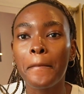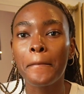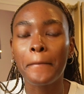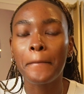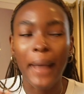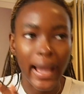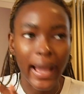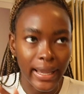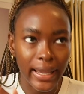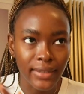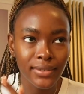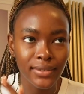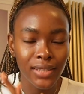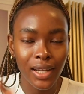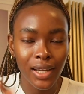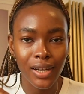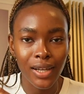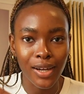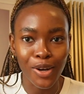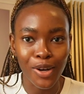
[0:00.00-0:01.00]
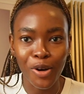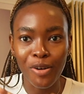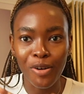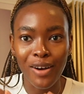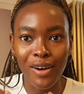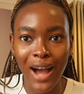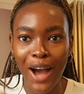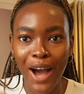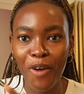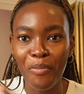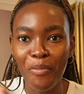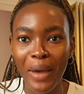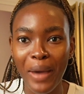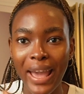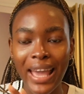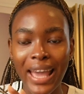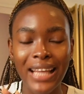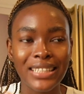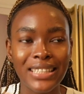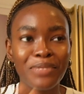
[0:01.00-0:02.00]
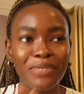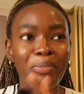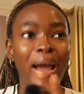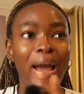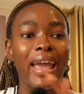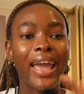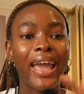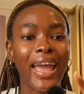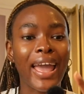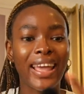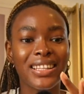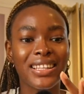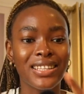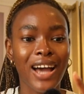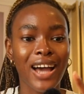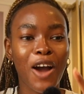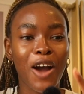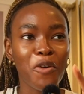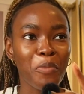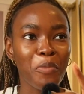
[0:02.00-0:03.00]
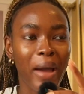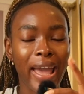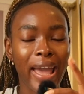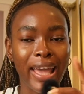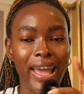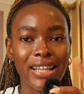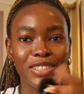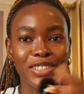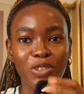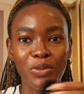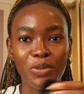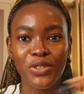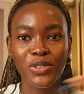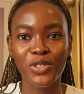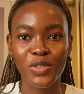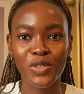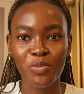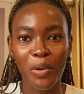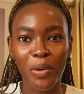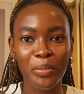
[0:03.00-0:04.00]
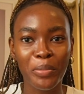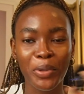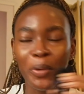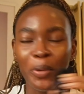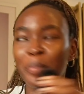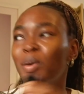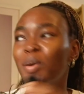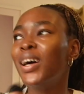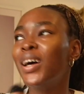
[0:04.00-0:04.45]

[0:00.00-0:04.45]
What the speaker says: mind, or how my head is always just mumbled up.